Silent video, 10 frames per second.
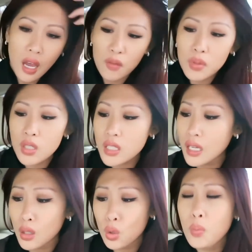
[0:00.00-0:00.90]
I've been just
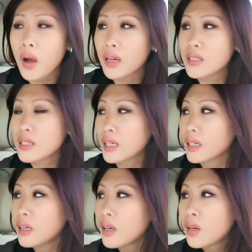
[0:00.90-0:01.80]
getting coupons like